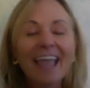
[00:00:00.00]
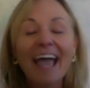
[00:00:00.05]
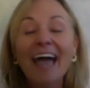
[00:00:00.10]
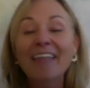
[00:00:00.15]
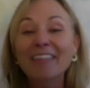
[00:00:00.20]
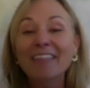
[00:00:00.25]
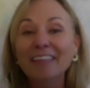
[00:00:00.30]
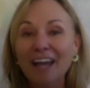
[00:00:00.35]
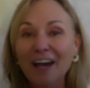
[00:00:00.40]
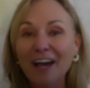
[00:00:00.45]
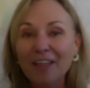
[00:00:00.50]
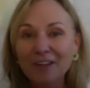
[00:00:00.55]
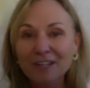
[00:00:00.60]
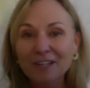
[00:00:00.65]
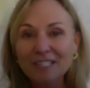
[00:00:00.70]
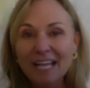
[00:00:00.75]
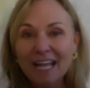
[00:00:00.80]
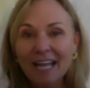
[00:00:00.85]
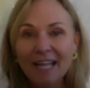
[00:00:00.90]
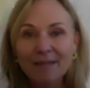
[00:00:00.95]
And then other
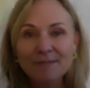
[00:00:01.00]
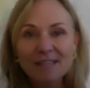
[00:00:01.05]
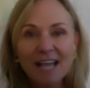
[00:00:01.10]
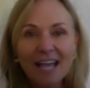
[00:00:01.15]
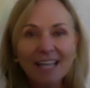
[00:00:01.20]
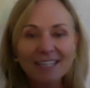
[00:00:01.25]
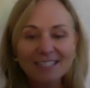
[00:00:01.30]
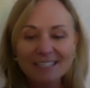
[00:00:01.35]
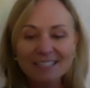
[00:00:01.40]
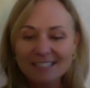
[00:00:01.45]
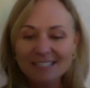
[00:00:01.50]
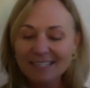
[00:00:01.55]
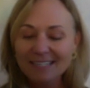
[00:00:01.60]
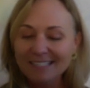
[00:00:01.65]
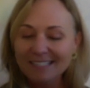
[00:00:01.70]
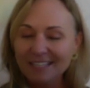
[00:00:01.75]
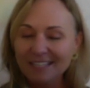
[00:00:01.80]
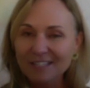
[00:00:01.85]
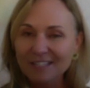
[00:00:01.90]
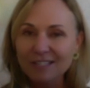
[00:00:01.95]
times I just need
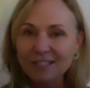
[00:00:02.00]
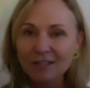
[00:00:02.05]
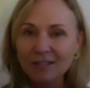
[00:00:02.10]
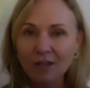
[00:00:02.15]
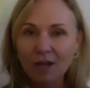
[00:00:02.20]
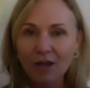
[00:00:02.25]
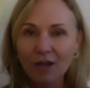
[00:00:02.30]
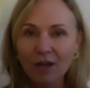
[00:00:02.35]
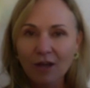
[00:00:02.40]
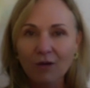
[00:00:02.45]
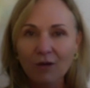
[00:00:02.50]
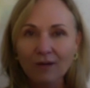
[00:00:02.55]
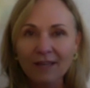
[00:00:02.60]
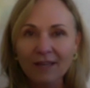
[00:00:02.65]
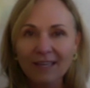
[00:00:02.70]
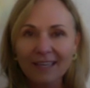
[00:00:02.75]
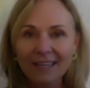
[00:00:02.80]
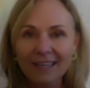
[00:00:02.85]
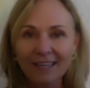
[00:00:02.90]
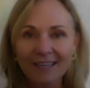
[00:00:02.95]
to slow
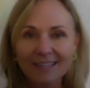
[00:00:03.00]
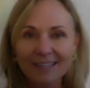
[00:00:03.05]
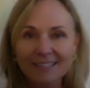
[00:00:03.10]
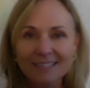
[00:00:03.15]
it